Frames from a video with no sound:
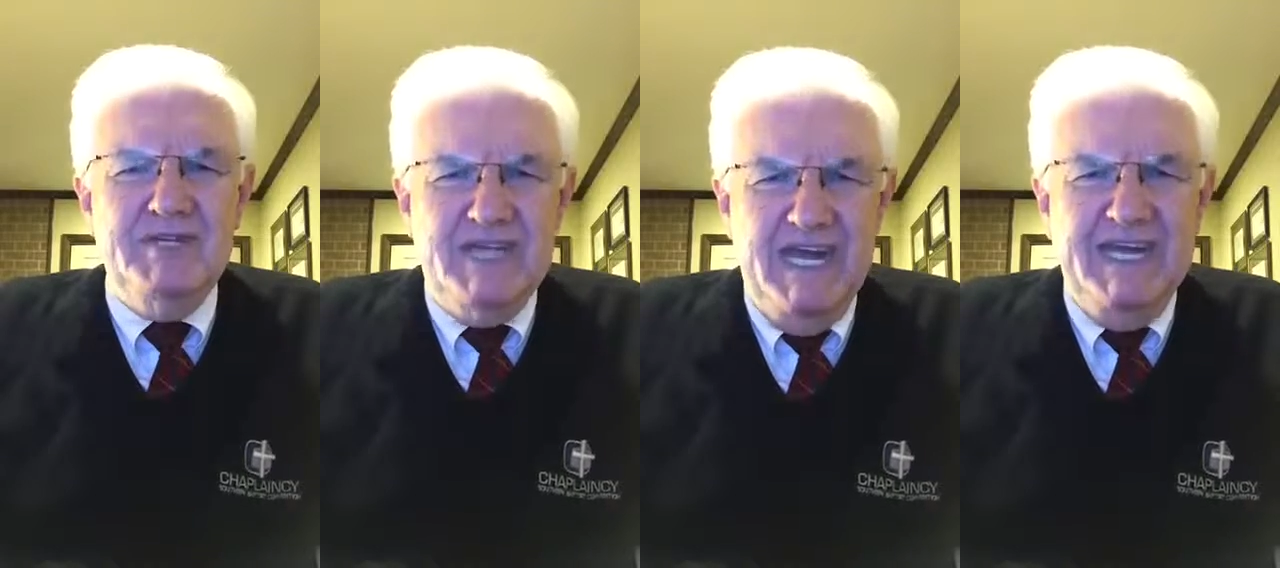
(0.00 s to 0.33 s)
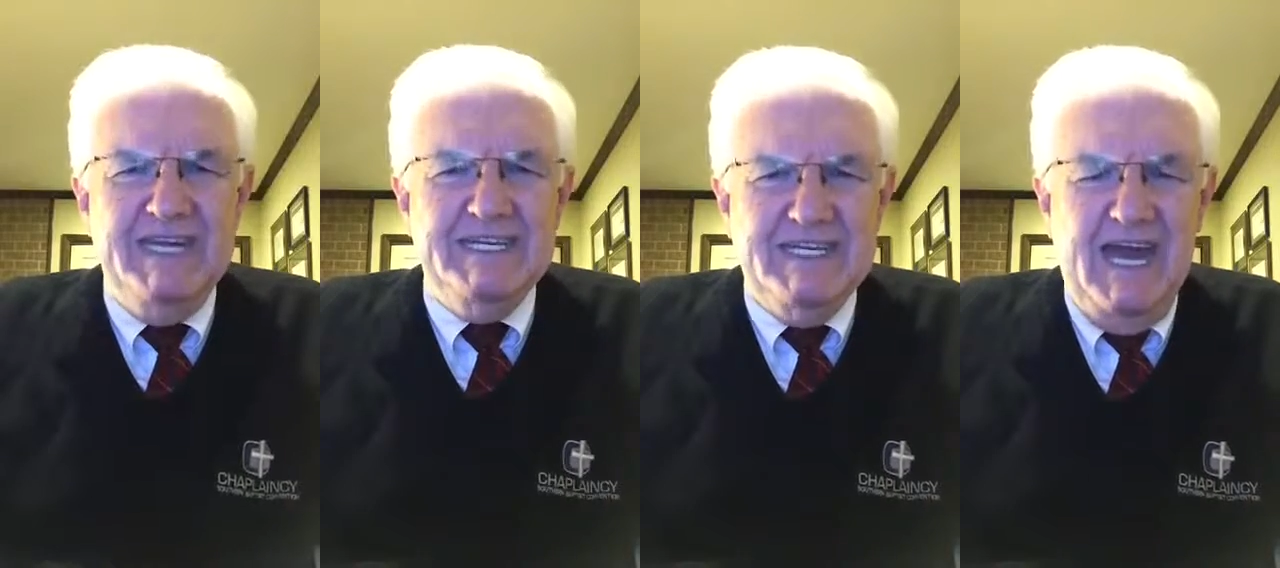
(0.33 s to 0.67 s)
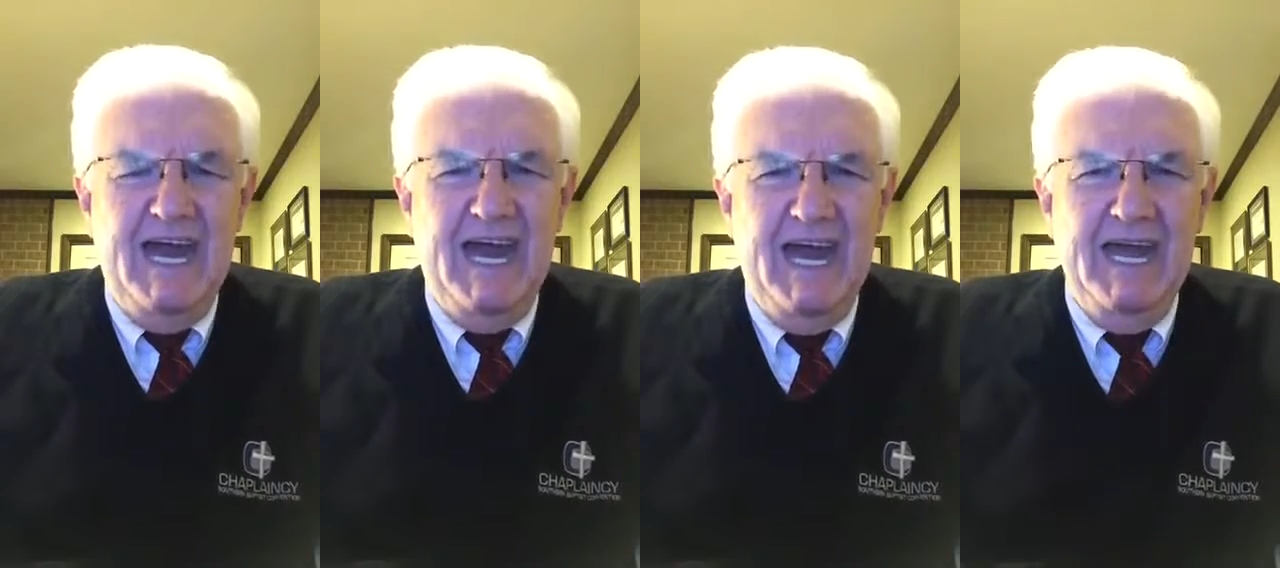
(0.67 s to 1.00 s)
take
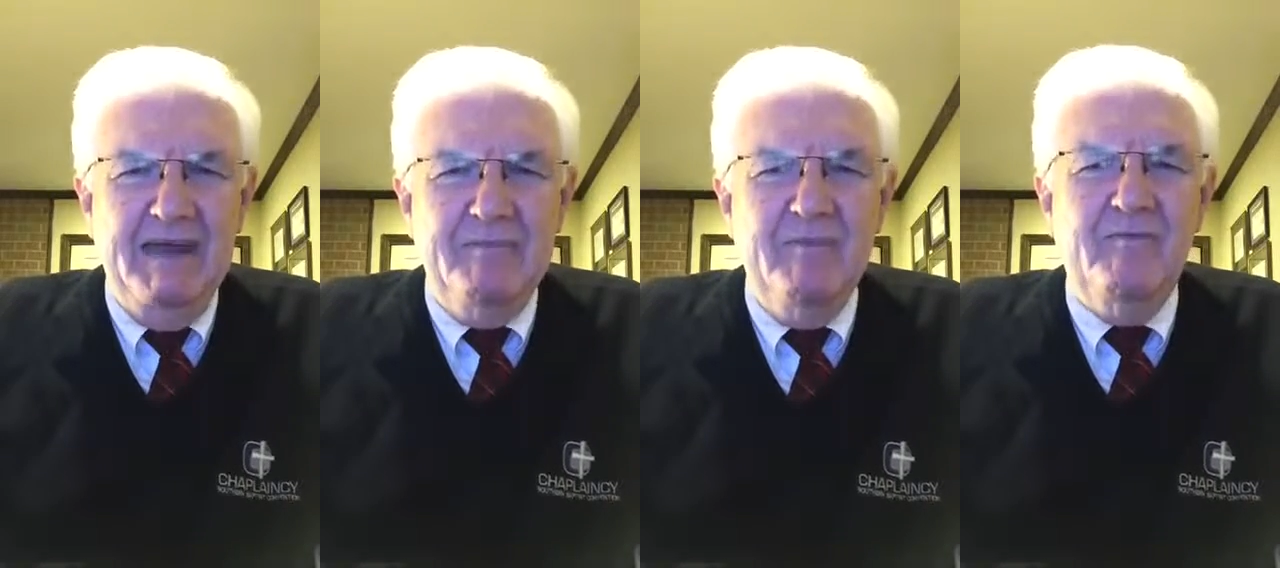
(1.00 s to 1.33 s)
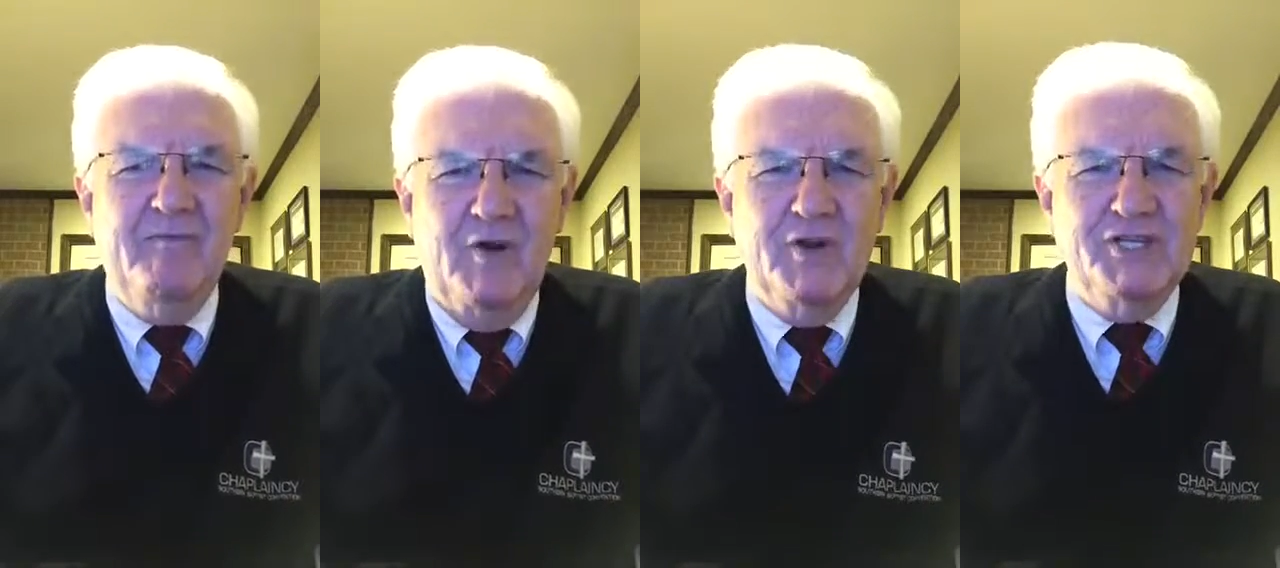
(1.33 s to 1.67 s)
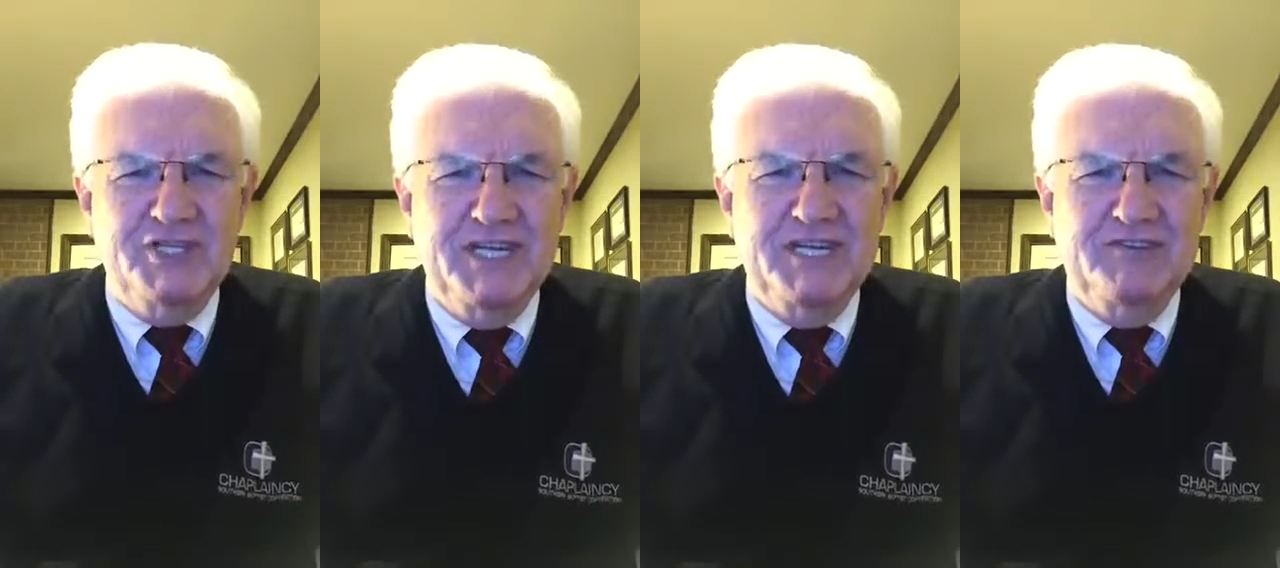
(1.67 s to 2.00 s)
time for
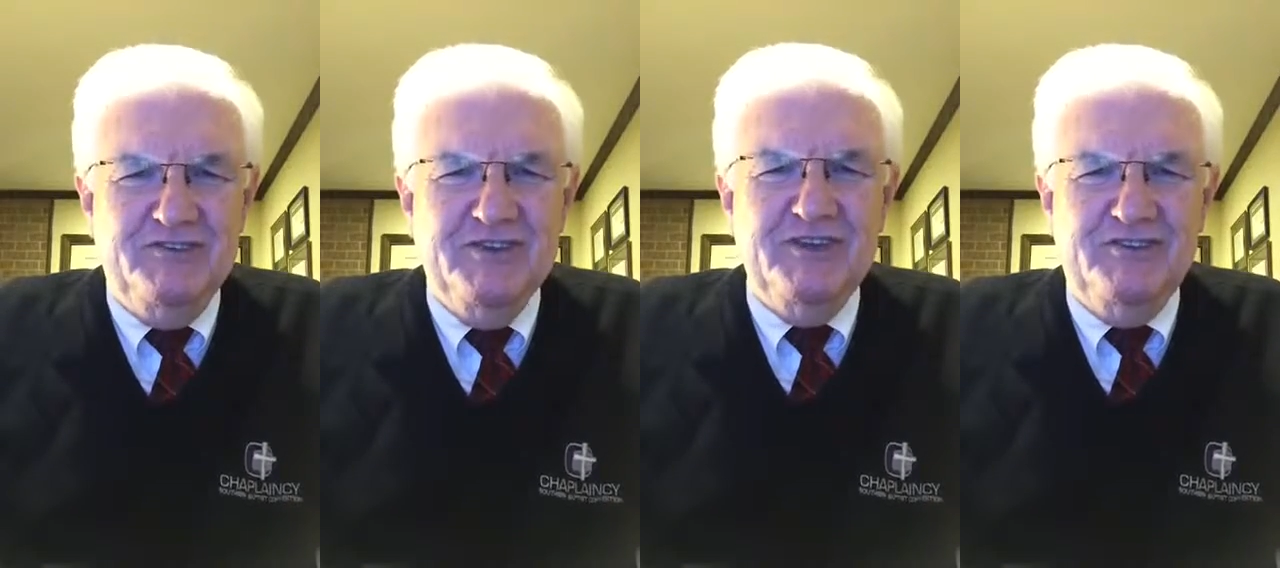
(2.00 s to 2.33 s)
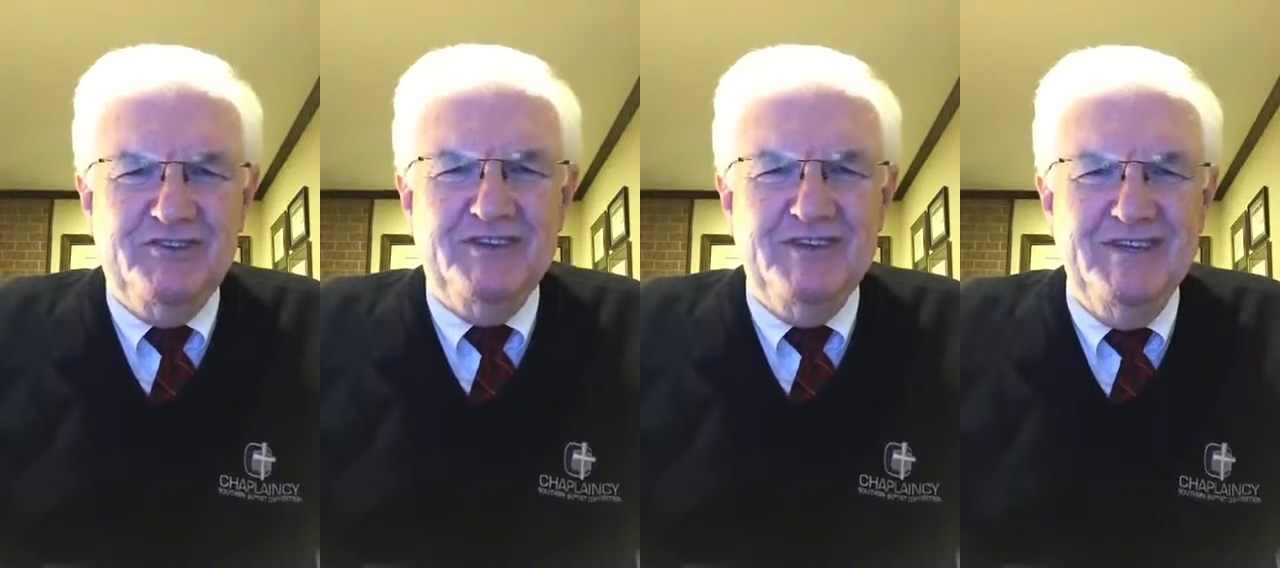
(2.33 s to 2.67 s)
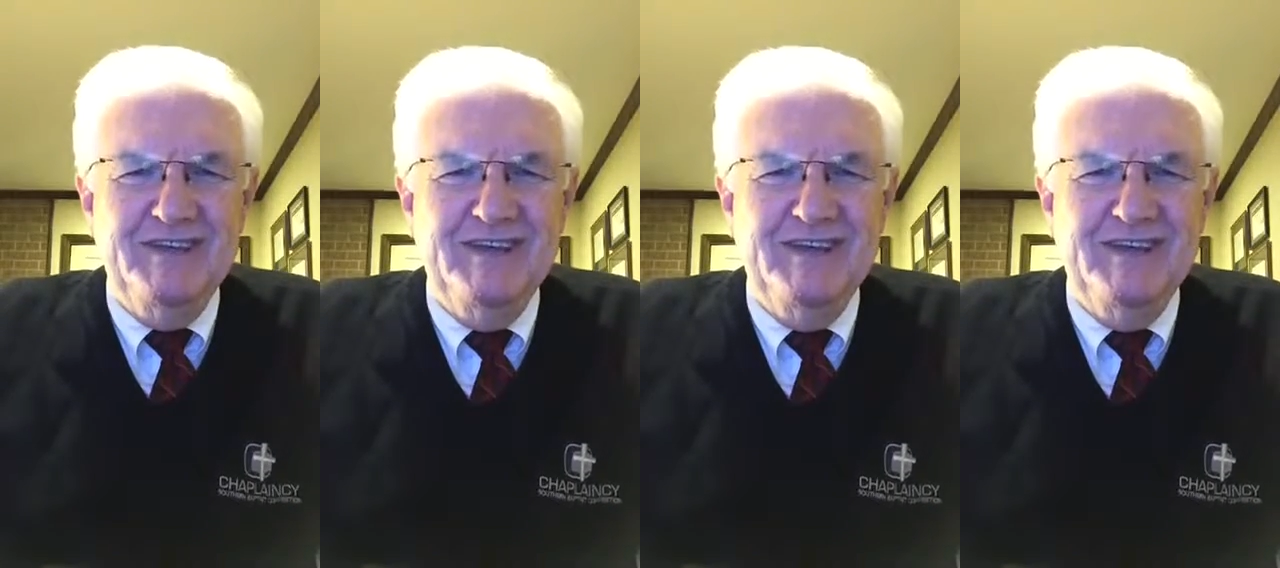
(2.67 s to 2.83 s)
Jesus.